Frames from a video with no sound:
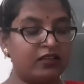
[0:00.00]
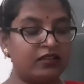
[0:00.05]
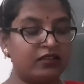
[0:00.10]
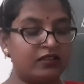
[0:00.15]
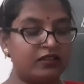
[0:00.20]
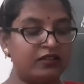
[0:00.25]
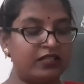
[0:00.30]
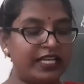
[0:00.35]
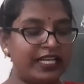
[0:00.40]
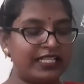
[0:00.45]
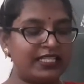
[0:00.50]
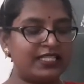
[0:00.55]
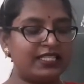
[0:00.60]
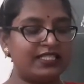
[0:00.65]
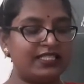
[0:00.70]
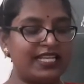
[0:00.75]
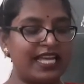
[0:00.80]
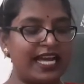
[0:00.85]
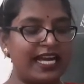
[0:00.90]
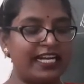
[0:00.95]
This
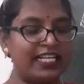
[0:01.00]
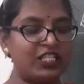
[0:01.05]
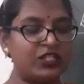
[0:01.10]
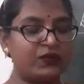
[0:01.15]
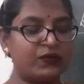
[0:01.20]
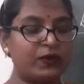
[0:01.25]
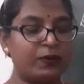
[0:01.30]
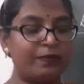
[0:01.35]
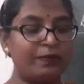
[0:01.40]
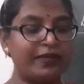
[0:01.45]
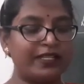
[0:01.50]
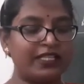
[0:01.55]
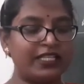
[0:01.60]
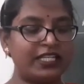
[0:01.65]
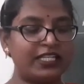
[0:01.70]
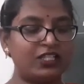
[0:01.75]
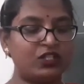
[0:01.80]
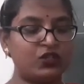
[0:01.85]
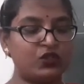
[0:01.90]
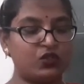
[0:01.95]
stands for
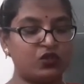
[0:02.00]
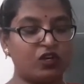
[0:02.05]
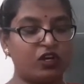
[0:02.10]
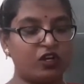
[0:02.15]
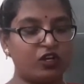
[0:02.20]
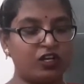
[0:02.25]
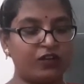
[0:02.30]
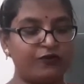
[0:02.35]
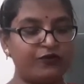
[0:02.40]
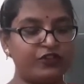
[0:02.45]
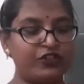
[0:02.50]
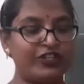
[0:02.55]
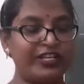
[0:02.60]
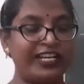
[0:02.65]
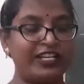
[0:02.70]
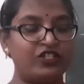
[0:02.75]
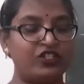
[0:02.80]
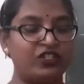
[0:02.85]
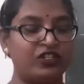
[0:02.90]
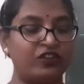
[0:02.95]
Mitin's stock of
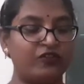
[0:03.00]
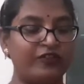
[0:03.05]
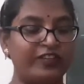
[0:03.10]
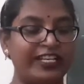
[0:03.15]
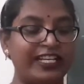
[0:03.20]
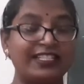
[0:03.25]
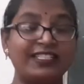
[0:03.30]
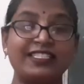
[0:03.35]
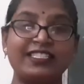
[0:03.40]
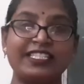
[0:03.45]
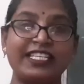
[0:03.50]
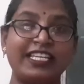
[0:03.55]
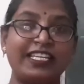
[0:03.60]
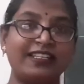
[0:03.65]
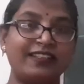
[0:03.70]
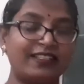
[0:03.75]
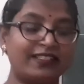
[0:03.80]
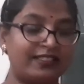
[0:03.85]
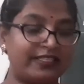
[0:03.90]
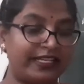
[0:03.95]
treasure. We can see
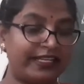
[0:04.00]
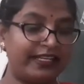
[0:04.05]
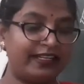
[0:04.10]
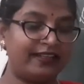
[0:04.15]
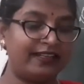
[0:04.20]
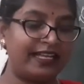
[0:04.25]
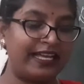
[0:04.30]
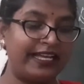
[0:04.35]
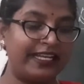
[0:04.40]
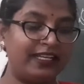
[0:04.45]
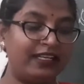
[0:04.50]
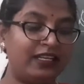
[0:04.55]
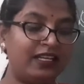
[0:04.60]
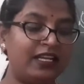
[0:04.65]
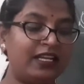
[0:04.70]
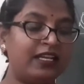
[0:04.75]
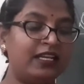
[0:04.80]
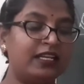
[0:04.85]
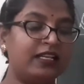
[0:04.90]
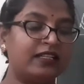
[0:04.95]
in the second line,
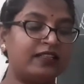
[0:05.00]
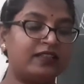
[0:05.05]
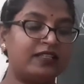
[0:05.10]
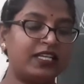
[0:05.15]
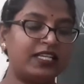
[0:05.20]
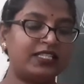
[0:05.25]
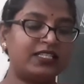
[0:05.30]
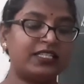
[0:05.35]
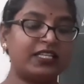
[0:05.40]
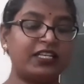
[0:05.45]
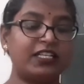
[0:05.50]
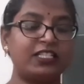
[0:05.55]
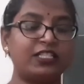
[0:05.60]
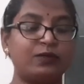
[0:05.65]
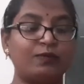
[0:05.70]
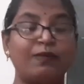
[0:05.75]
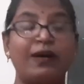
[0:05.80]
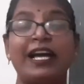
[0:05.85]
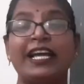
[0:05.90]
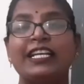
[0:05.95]
this
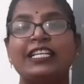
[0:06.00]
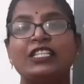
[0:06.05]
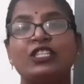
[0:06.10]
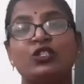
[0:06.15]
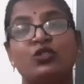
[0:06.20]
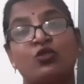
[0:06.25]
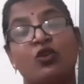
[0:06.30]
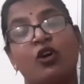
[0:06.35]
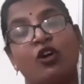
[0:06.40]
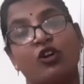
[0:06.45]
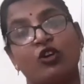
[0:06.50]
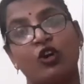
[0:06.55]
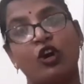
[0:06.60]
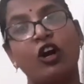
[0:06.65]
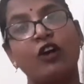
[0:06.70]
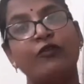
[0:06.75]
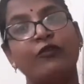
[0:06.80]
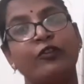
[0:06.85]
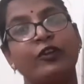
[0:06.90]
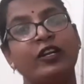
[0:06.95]
is my stock
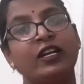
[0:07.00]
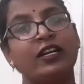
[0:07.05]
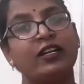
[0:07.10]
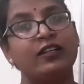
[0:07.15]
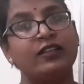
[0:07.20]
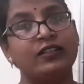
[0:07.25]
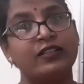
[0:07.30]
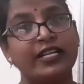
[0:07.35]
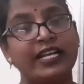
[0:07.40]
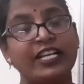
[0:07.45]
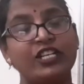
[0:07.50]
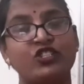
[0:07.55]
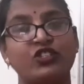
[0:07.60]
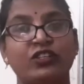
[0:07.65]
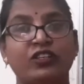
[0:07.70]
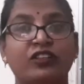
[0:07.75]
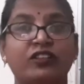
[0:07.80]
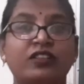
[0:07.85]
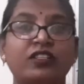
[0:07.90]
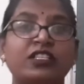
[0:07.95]
of
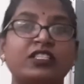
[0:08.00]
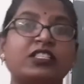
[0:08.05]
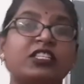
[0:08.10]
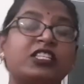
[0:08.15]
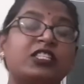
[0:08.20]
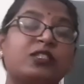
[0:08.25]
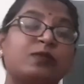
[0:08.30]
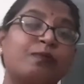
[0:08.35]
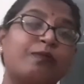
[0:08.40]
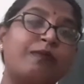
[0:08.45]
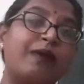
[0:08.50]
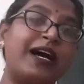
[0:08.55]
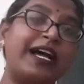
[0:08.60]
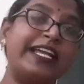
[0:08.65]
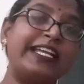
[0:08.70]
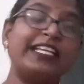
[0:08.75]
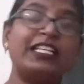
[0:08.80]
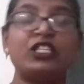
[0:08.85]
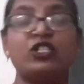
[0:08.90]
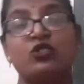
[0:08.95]
treasure. This is
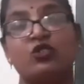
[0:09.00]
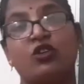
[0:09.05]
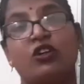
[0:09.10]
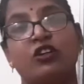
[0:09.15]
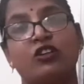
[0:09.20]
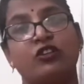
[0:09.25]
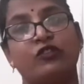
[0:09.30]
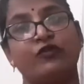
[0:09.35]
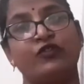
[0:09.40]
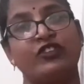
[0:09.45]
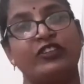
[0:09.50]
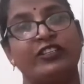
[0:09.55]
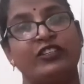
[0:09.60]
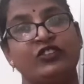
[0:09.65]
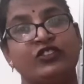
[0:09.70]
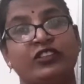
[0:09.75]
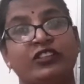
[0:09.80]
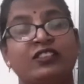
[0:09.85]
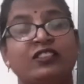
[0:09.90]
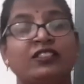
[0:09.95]
my stock of
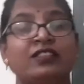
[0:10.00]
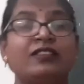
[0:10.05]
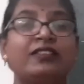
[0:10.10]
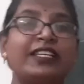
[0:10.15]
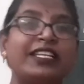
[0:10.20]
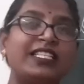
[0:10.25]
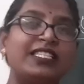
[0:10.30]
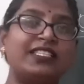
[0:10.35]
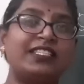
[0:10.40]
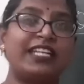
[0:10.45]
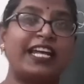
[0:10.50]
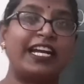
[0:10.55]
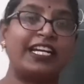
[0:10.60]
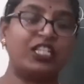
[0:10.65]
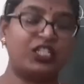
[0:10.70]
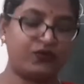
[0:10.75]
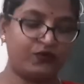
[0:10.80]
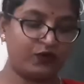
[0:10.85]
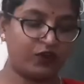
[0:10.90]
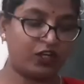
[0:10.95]
treasures. This
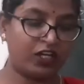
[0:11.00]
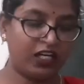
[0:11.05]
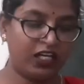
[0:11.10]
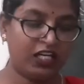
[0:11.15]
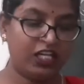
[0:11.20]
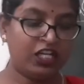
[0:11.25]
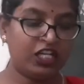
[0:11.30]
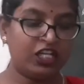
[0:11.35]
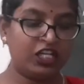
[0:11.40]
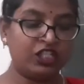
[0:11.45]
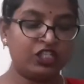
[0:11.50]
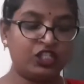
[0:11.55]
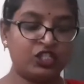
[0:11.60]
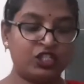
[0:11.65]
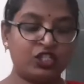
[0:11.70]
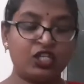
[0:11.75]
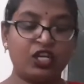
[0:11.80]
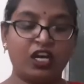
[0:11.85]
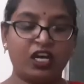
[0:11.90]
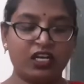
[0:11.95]
stands for
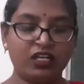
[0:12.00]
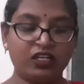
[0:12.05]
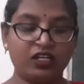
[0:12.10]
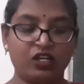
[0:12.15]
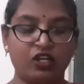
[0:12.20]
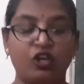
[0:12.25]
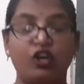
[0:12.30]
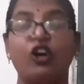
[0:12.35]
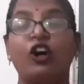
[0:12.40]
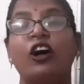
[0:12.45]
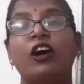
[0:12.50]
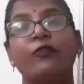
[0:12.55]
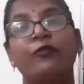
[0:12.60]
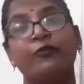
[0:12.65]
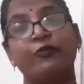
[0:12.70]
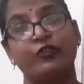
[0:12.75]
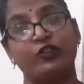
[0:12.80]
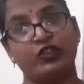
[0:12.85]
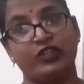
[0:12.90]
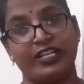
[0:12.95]
stock
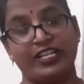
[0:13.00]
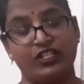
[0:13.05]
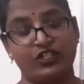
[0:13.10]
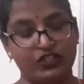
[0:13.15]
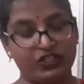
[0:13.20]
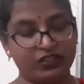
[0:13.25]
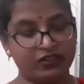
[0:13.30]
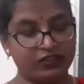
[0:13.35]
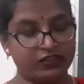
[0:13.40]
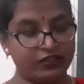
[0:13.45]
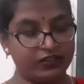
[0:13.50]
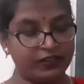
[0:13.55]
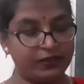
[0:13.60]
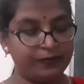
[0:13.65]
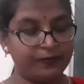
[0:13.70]
of treasure.